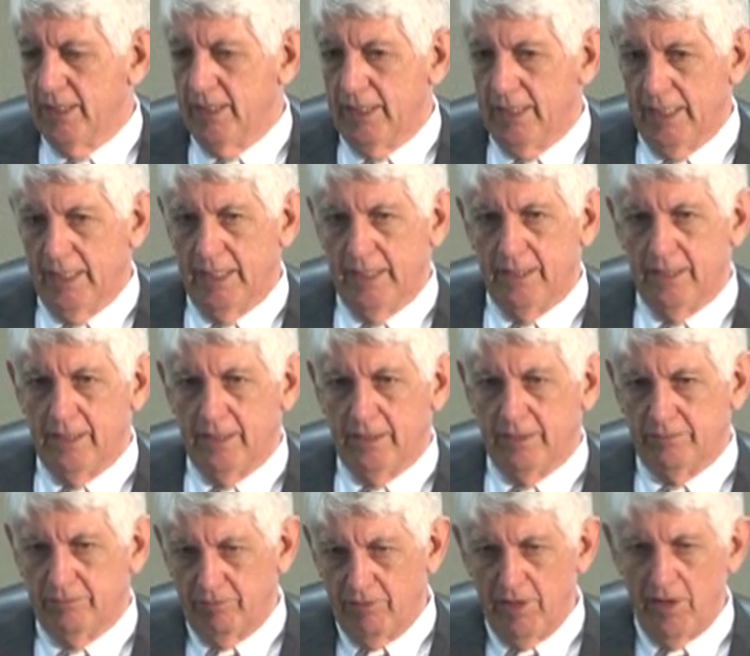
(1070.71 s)
and
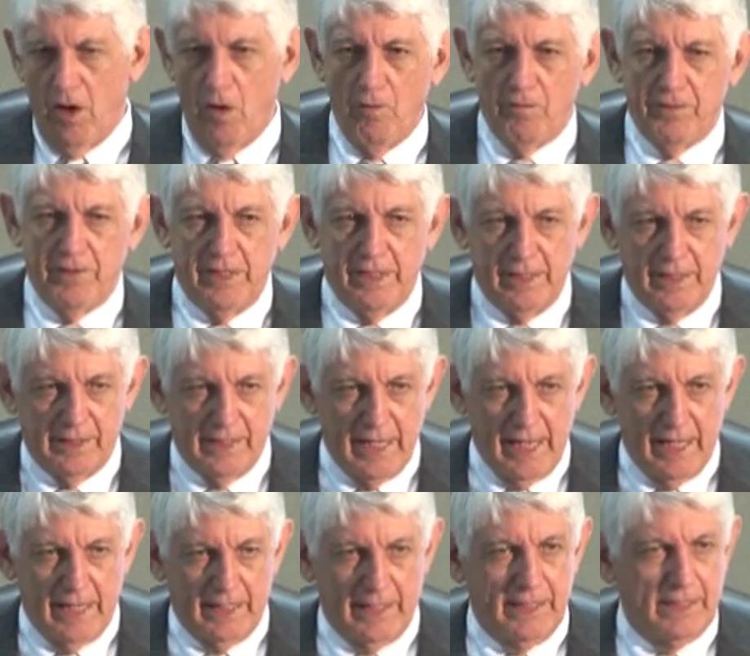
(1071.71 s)
run over you
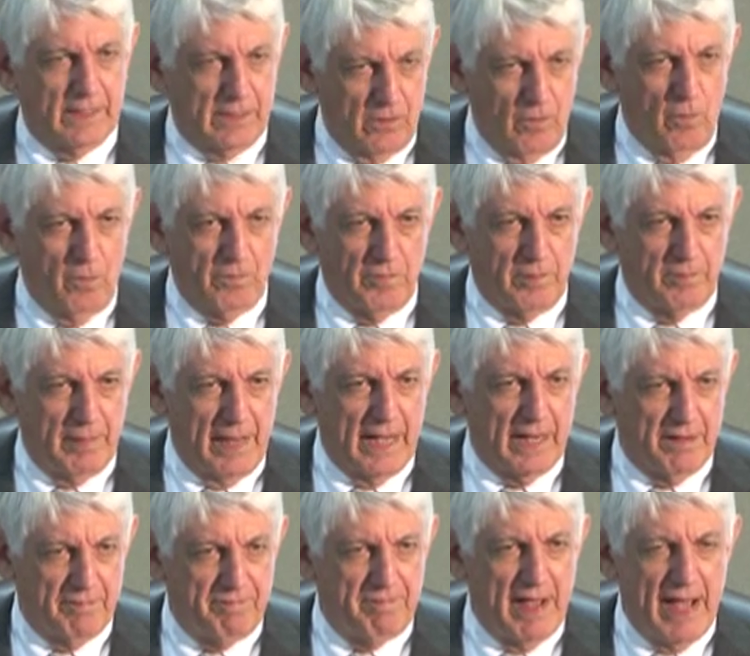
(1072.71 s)
kind of in the courtroom, like
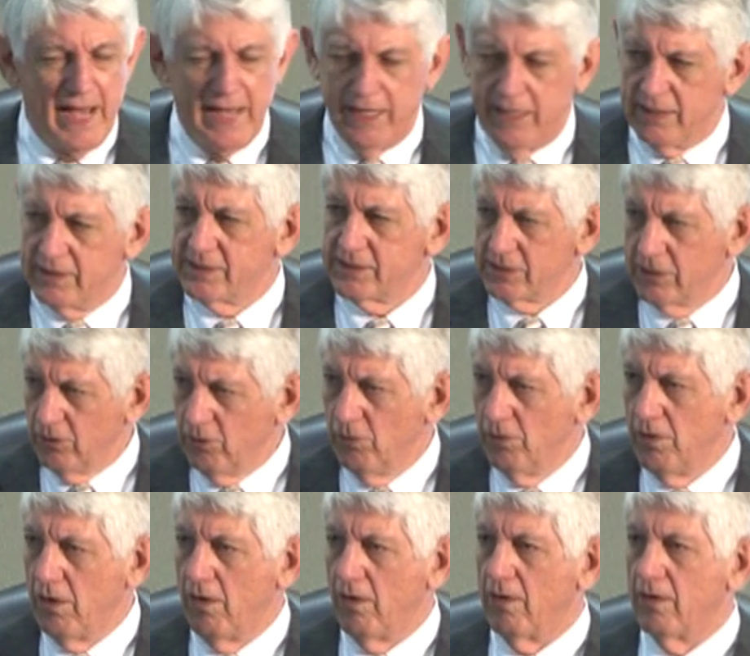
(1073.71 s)
a fight in a
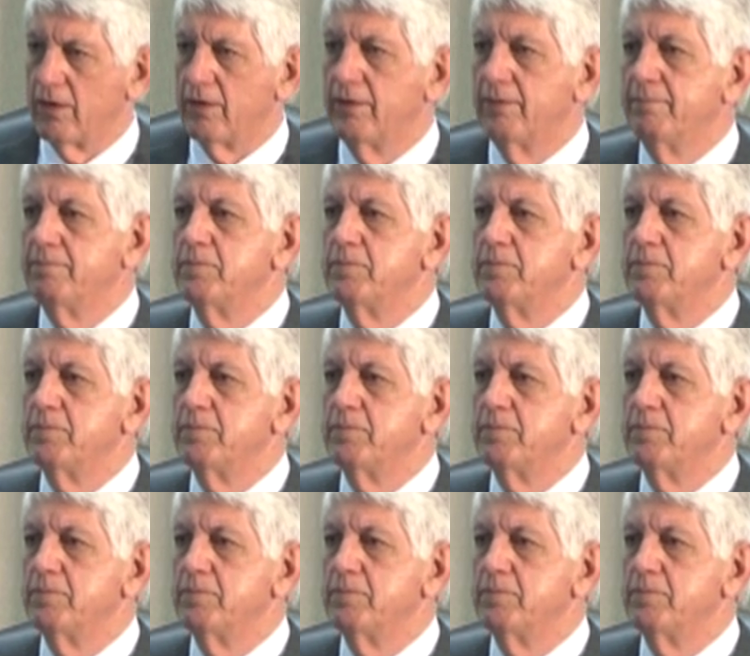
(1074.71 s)
schoolyard.